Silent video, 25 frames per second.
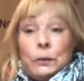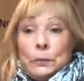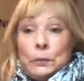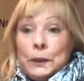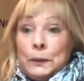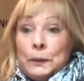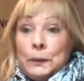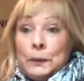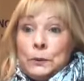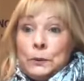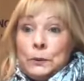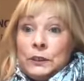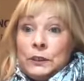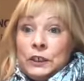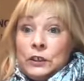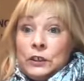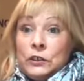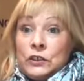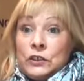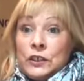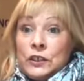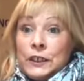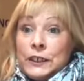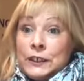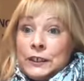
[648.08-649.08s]
people with the
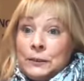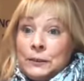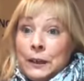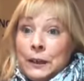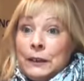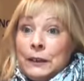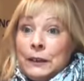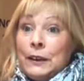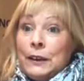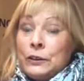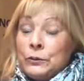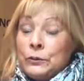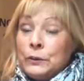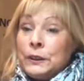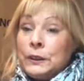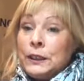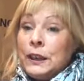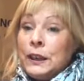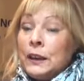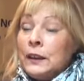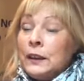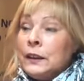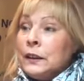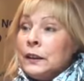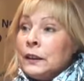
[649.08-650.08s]
utility warehouse with
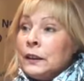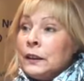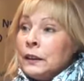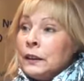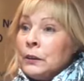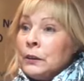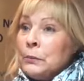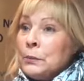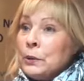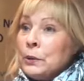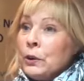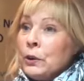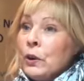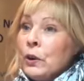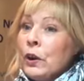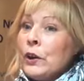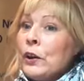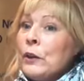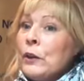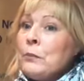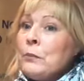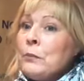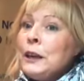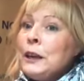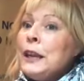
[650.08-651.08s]
that. But I
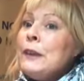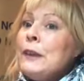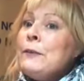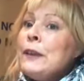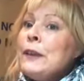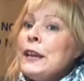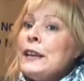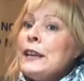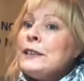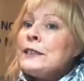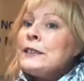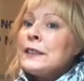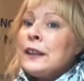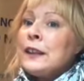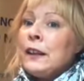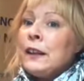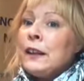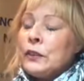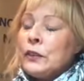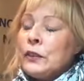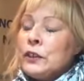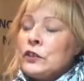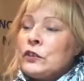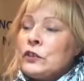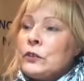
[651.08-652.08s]
don't believe it is that
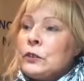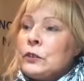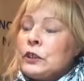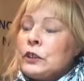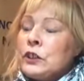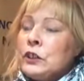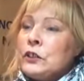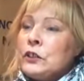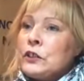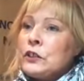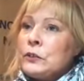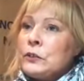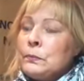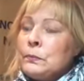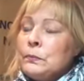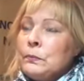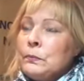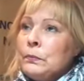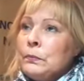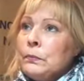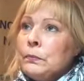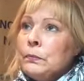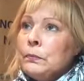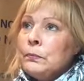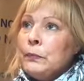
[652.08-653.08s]
that's that's
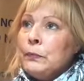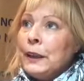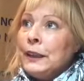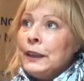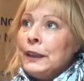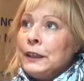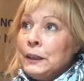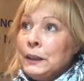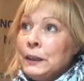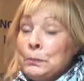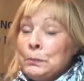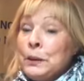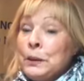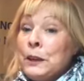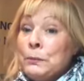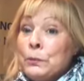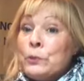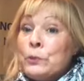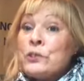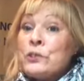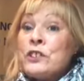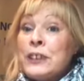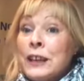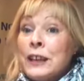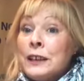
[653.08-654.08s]
making
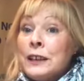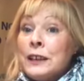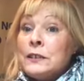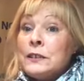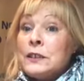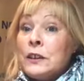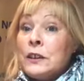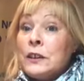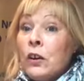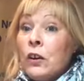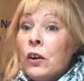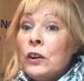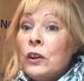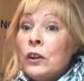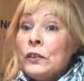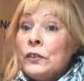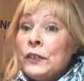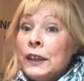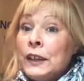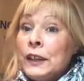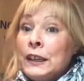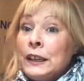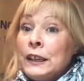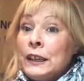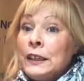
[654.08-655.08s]
people skint. I
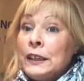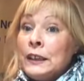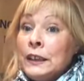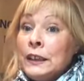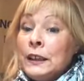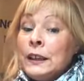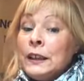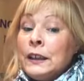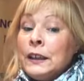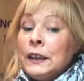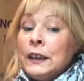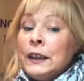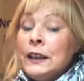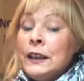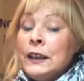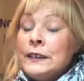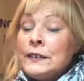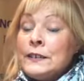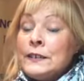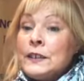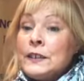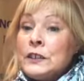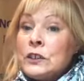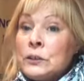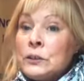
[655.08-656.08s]
think
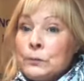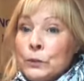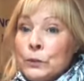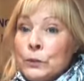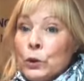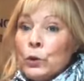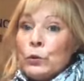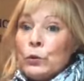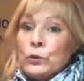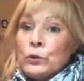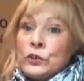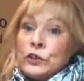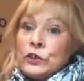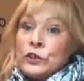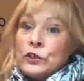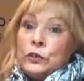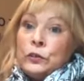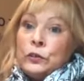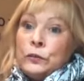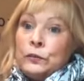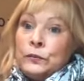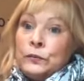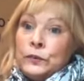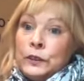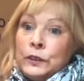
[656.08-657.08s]
it's the small stuff.
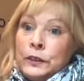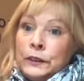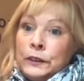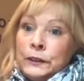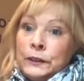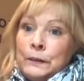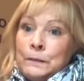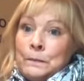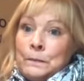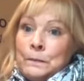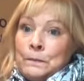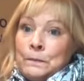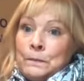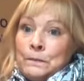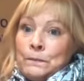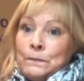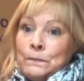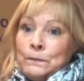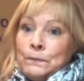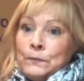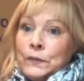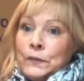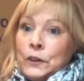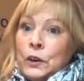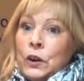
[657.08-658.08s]

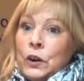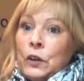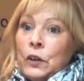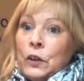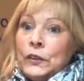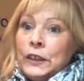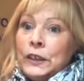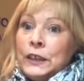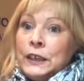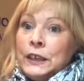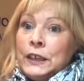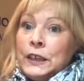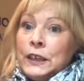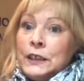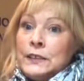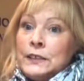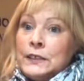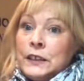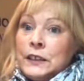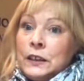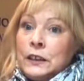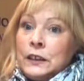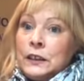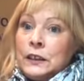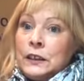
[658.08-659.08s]
I think mm. it
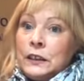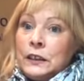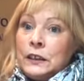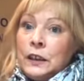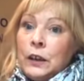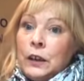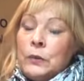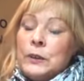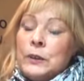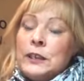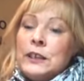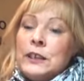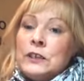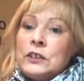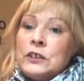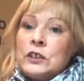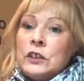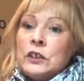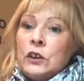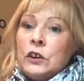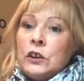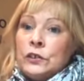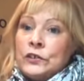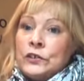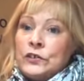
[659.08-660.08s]
going into
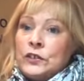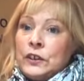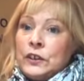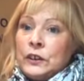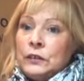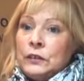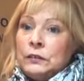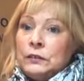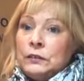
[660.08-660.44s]
Costa